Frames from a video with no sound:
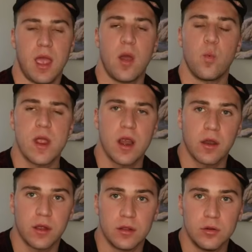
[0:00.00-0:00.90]
And we
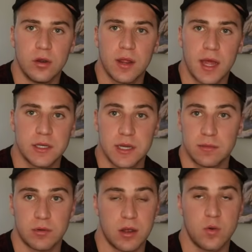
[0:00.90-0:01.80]
are the glue to that
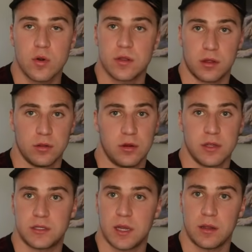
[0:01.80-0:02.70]
shit, bro. We're the glue to
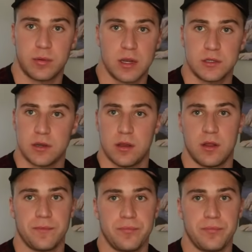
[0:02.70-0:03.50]
the celebration.